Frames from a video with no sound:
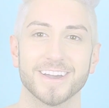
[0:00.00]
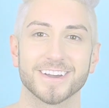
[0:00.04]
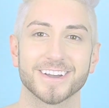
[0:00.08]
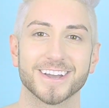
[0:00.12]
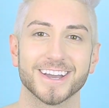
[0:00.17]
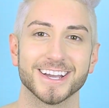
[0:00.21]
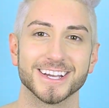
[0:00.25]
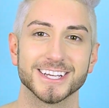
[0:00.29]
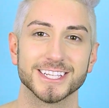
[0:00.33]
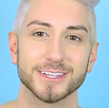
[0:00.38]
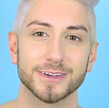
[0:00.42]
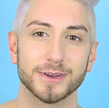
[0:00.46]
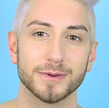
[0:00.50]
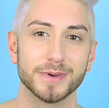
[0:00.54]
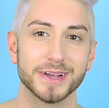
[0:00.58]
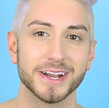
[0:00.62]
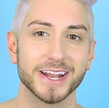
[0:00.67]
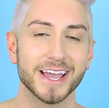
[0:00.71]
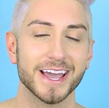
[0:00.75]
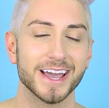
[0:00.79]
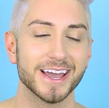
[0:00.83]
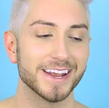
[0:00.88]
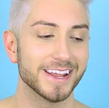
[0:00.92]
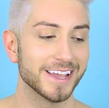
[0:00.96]
Okay, so I went
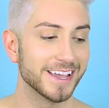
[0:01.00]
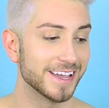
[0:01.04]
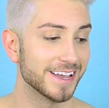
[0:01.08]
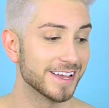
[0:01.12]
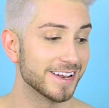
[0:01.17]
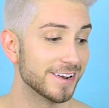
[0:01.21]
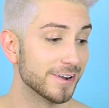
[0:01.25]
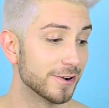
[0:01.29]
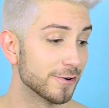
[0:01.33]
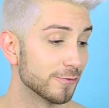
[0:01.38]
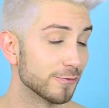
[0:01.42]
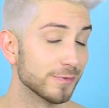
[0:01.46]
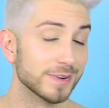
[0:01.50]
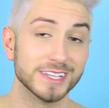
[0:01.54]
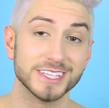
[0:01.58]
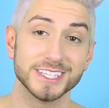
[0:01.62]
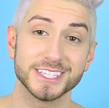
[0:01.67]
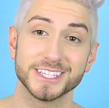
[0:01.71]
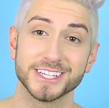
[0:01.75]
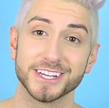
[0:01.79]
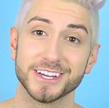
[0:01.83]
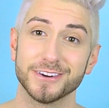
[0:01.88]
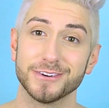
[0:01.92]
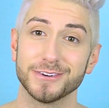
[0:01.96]
ahead and
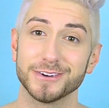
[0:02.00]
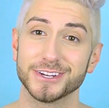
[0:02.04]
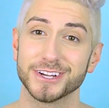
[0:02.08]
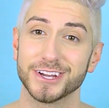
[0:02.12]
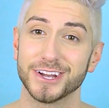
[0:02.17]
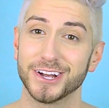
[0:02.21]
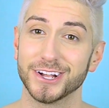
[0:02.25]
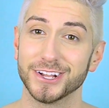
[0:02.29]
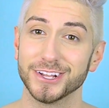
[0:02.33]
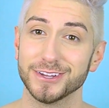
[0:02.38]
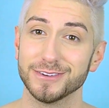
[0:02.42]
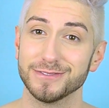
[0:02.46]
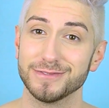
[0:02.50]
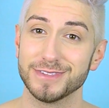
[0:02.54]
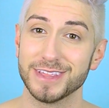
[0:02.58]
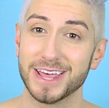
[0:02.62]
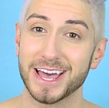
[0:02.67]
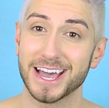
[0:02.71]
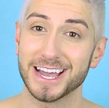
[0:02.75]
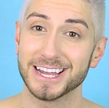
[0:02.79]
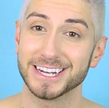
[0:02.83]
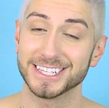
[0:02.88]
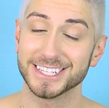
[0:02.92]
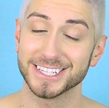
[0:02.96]
rinsed out all of
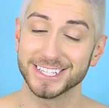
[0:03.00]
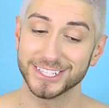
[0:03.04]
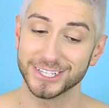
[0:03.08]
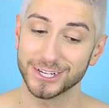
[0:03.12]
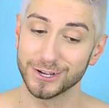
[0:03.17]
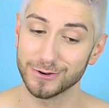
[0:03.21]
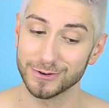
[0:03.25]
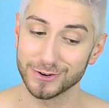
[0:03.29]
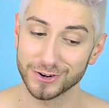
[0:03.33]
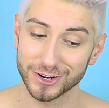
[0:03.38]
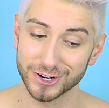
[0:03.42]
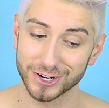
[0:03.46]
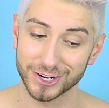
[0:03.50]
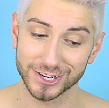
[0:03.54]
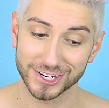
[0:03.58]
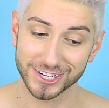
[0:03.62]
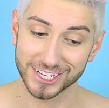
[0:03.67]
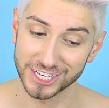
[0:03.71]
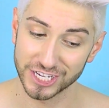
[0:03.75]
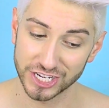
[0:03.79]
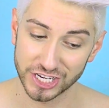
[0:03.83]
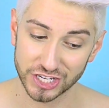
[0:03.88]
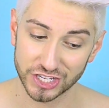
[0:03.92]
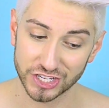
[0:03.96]
that toner,
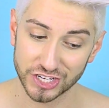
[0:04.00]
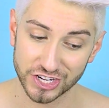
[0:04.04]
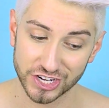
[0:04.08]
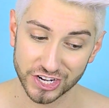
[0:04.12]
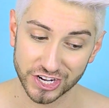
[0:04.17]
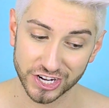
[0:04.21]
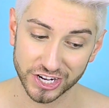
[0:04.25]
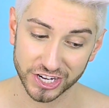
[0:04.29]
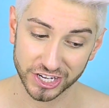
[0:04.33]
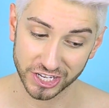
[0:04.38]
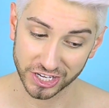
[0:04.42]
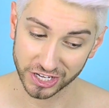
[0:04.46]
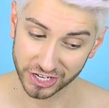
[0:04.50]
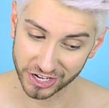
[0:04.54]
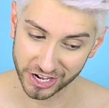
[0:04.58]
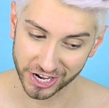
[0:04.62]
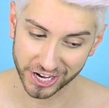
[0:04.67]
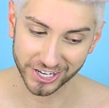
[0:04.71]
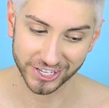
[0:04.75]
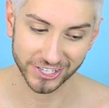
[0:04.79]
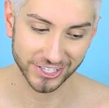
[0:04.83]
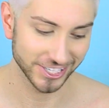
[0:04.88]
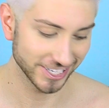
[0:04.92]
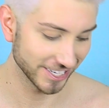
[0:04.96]
conditioner
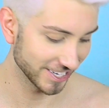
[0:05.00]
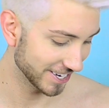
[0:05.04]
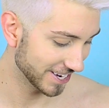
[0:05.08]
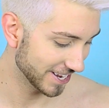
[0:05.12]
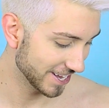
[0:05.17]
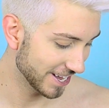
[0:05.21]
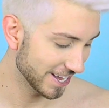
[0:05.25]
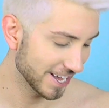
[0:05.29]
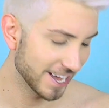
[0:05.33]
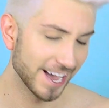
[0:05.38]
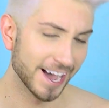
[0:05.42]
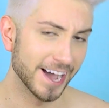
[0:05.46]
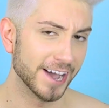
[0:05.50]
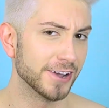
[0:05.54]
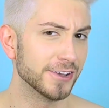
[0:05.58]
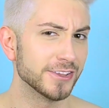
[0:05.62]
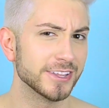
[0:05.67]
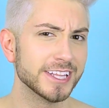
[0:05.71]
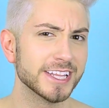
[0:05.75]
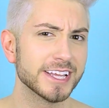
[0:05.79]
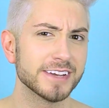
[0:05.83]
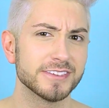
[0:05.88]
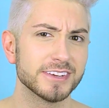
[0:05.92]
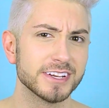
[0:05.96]
concoction. I
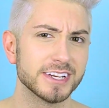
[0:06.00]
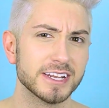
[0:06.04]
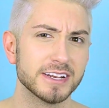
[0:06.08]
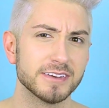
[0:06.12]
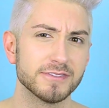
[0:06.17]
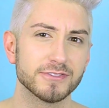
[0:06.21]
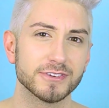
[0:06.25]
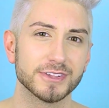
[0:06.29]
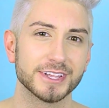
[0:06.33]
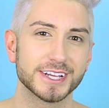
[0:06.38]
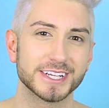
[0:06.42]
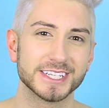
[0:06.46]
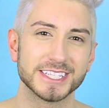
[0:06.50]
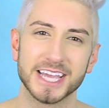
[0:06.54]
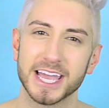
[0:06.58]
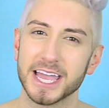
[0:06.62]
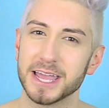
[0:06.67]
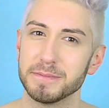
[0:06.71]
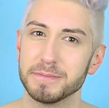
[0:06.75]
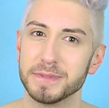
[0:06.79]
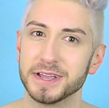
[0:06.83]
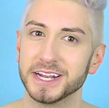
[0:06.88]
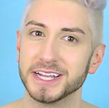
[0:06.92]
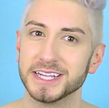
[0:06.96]
only left it in for like
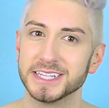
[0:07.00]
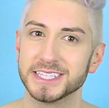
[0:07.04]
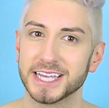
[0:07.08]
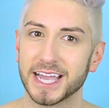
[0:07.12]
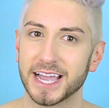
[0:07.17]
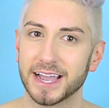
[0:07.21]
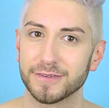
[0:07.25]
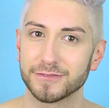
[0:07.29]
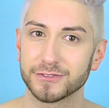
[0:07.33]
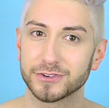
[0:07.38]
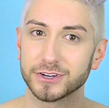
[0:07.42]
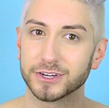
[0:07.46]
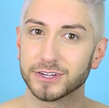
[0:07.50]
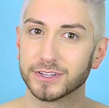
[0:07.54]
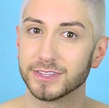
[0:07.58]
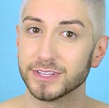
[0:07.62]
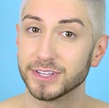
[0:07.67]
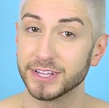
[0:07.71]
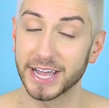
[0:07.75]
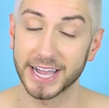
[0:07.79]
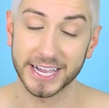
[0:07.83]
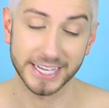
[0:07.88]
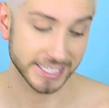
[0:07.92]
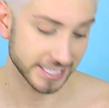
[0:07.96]
10 minutes after the
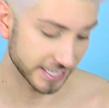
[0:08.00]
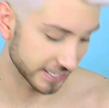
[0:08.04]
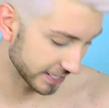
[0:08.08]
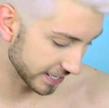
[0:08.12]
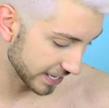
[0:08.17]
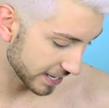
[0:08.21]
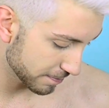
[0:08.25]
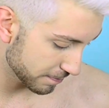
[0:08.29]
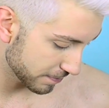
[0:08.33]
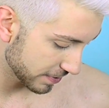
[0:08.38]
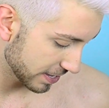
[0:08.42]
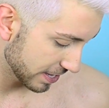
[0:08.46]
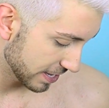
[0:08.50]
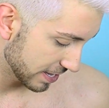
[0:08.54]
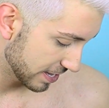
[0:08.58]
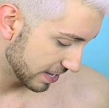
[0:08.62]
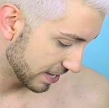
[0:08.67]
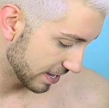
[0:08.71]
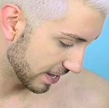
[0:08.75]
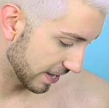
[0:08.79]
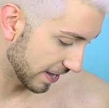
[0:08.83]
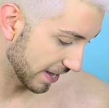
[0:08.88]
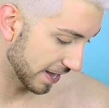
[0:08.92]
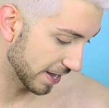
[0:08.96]
last clip,
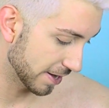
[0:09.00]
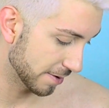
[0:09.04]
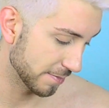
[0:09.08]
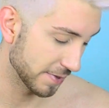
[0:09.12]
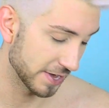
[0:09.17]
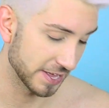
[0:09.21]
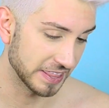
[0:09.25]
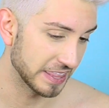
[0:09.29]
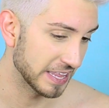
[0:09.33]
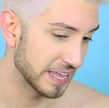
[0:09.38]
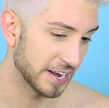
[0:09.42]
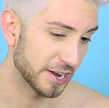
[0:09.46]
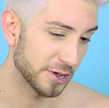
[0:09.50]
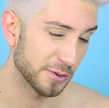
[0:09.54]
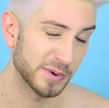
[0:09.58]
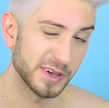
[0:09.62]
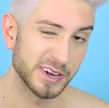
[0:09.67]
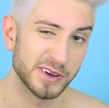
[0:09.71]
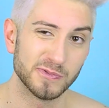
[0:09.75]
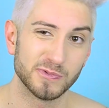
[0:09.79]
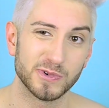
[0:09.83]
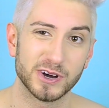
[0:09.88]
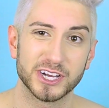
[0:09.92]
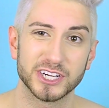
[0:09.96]
and then I
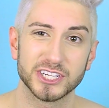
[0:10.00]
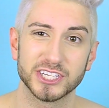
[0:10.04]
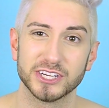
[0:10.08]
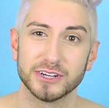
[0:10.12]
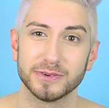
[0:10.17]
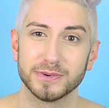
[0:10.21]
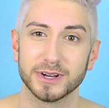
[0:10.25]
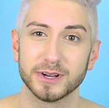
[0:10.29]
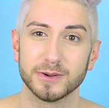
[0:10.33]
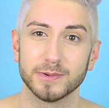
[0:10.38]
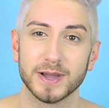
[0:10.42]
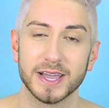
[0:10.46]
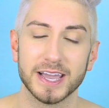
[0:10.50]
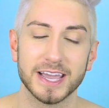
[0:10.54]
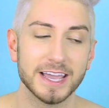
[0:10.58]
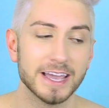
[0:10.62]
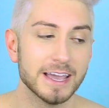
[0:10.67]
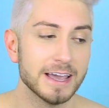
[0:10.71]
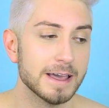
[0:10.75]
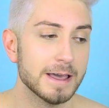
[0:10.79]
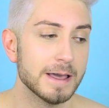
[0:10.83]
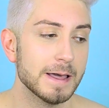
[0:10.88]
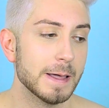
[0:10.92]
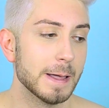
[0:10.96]
went and washed it right away.
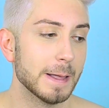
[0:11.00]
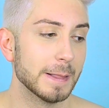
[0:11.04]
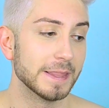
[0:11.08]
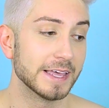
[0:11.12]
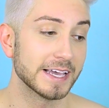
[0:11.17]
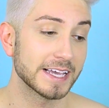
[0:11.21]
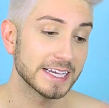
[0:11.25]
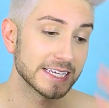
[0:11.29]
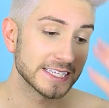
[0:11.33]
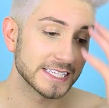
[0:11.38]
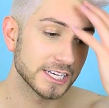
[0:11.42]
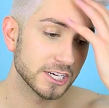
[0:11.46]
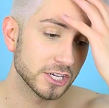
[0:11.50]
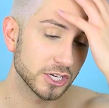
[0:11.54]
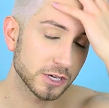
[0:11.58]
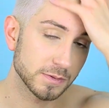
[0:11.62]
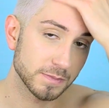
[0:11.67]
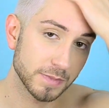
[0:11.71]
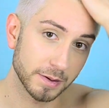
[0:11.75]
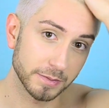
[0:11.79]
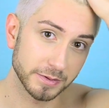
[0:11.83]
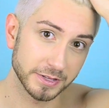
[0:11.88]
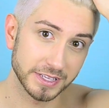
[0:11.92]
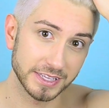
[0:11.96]
Like I said, you
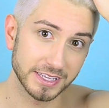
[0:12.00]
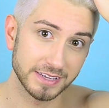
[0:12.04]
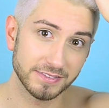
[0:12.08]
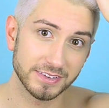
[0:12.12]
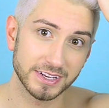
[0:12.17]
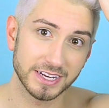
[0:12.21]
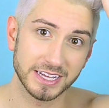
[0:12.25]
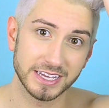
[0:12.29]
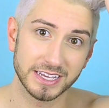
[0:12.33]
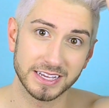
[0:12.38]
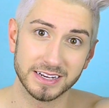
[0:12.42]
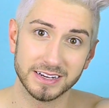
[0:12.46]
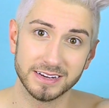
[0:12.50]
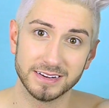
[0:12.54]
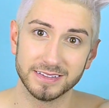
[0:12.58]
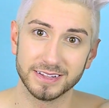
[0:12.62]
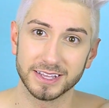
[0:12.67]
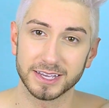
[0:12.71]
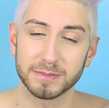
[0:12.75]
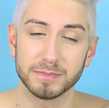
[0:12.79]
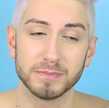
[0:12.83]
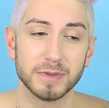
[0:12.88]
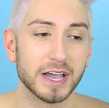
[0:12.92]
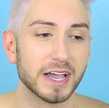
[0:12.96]
can probably leave it in,
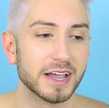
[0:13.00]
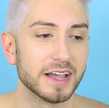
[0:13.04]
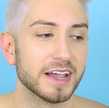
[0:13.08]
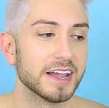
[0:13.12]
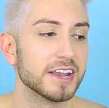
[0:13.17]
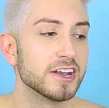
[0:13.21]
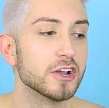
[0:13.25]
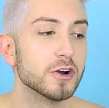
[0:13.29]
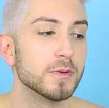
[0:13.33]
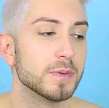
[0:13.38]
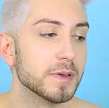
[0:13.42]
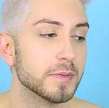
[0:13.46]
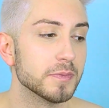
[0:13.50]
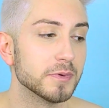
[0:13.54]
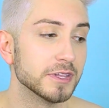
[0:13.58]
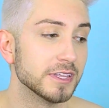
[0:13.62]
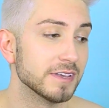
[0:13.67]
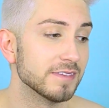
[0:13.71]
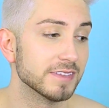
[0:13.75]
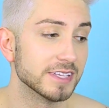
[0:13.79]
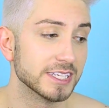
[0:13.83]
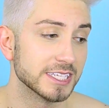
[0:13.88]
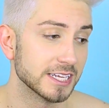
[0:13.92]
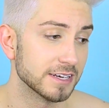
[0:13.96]
like I know people
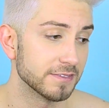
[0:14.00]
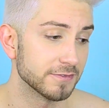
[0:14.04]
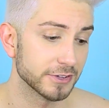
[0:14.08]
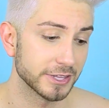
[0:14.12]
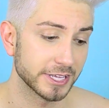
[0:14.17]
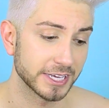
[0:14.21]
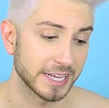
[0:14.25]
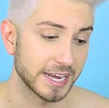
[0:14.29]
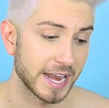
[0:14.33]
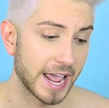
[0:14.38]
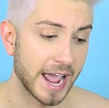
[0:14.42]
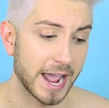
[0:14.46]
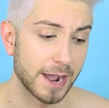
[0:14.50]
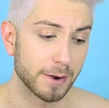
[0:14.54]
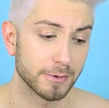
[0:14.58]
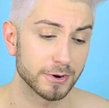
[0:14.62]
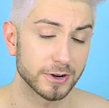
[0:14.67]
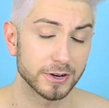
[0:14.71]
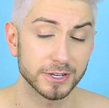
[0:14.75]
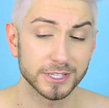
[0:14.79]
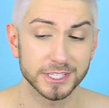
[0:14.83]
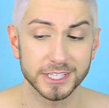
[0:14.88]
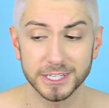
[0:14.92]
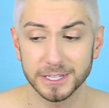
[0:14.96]
leave this in for like an
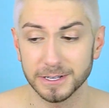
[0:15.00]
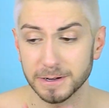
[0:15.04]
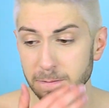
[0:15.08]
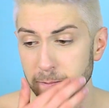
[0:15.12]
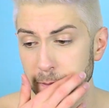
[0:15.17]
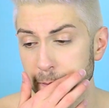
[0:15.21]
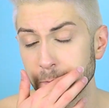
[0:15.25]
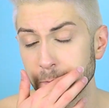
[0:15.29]
hour or 2